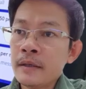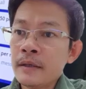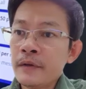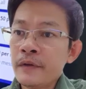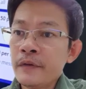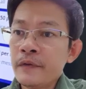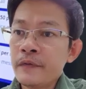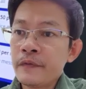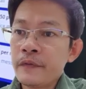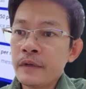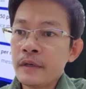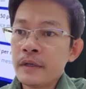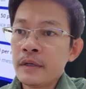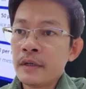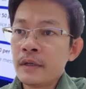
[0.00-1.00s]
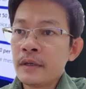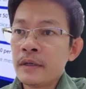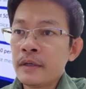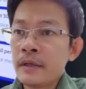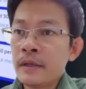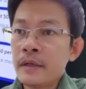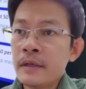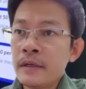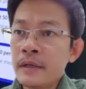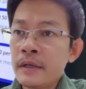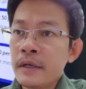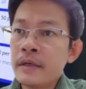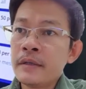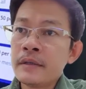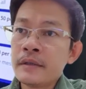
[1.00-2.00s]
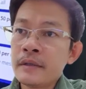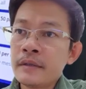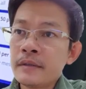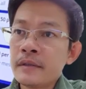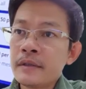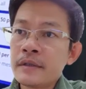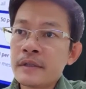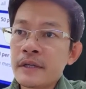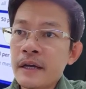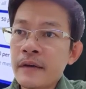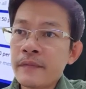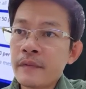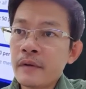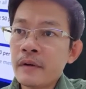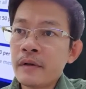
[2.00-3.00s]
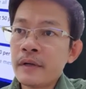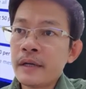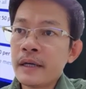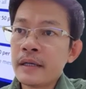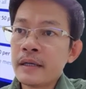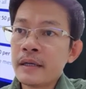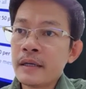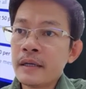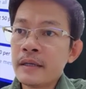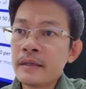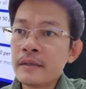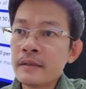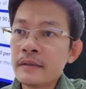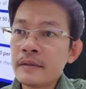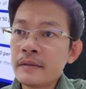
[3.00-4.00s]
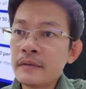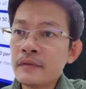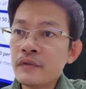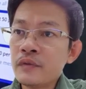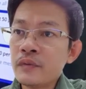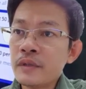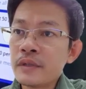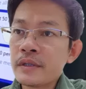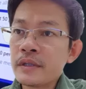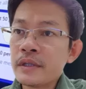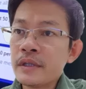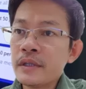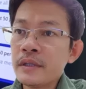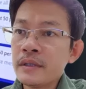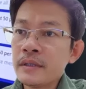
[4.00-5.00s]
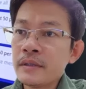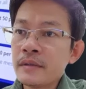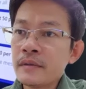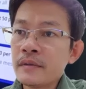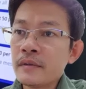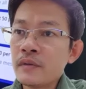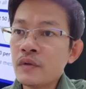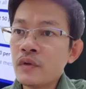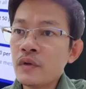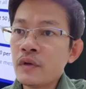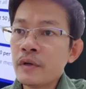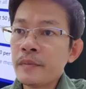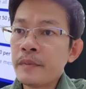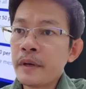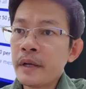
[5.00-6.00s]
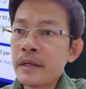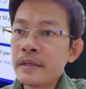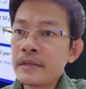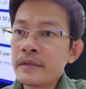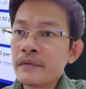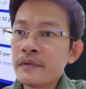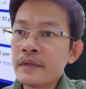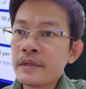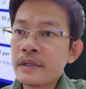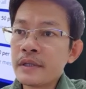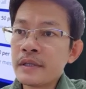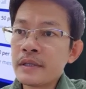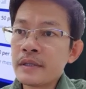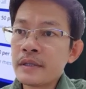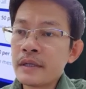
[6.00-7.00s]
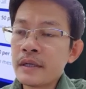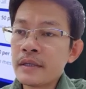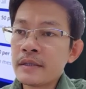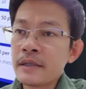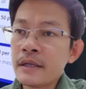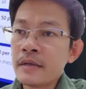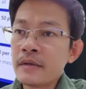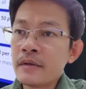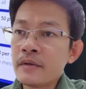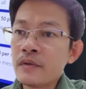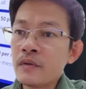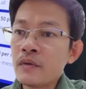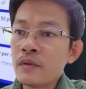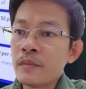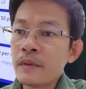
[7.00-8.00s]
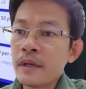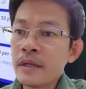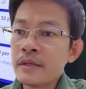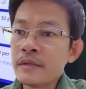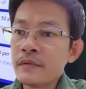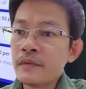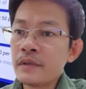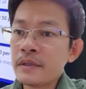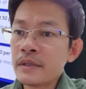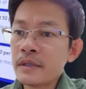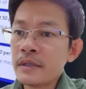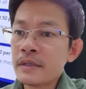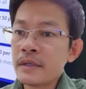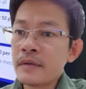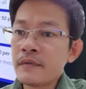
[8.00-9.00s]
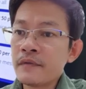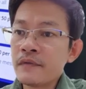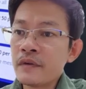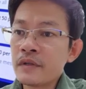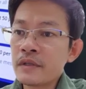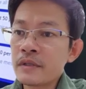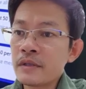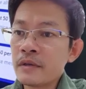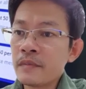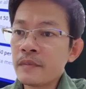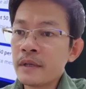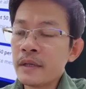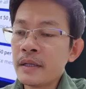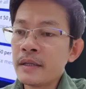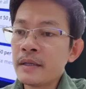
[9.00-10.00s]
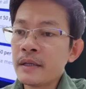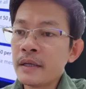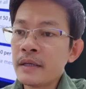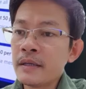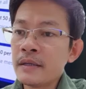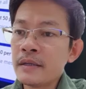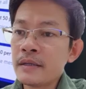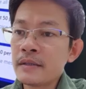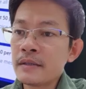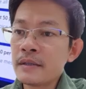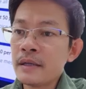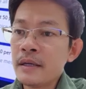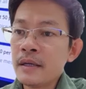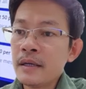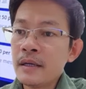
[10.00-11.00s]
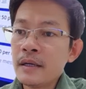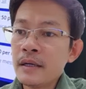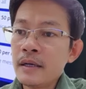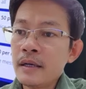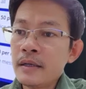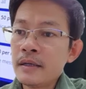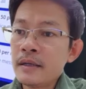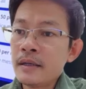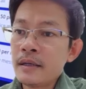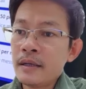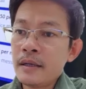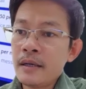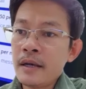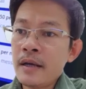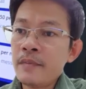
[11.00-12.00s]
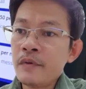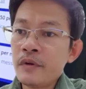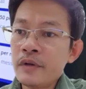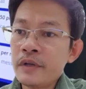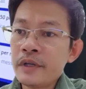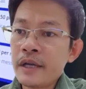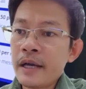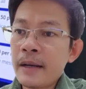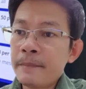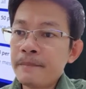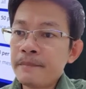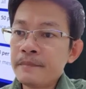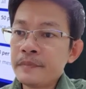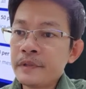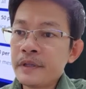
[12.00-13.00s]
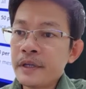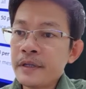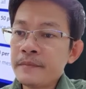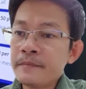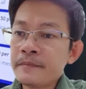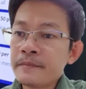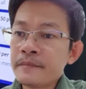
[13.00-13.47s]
Okay, just type on that and you will see Google Play services, and select on Google Play services and force stop, and then disable the app. Okay,